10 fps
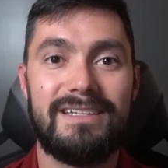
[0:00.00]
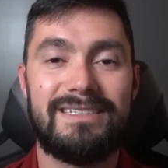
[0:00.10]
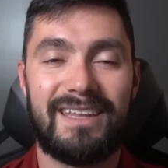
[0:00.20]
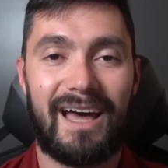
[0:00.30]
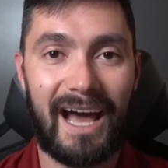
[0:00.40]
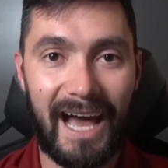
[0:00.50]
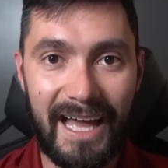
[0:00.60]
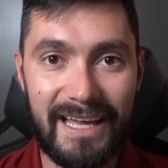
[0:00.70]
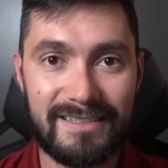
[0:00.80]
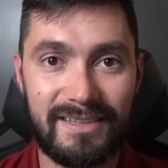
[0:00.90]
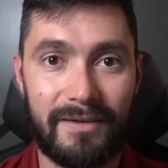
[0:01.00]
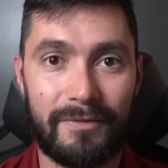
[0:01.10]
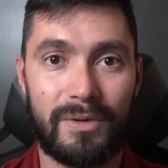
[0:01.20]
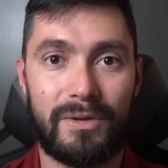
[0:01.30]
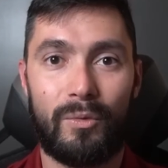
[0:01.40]
to the highest
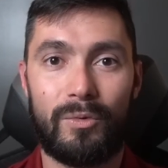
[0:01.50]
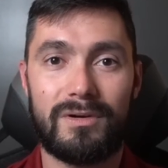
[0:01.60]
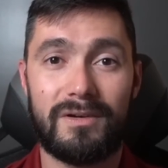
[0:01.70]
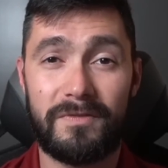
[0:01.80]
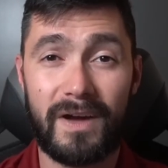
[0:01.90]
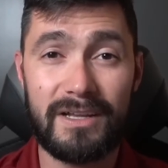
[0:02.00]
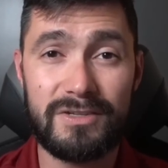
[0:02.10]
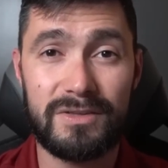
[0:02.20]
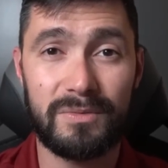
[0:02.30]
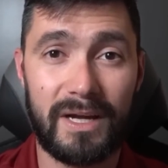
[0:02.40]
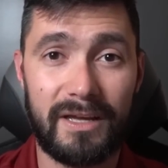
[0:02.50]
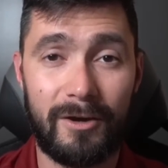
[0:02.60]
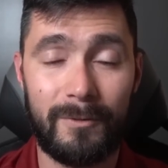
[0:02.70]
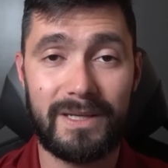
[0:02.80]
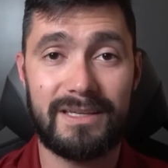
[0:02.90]
level in order to find you the right
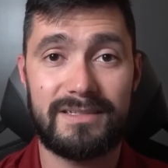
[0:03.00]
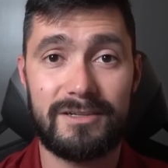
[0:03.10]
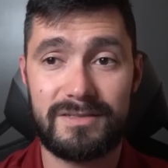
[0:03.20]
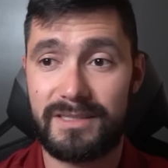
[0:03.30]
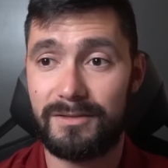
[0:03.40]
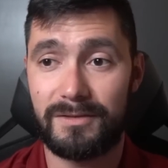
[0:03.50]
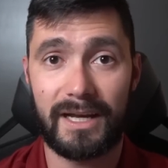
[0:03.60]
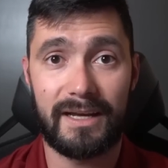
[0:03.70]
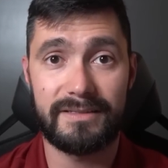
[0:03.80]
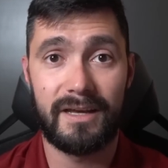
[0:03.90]
home, because here's the deal, guys.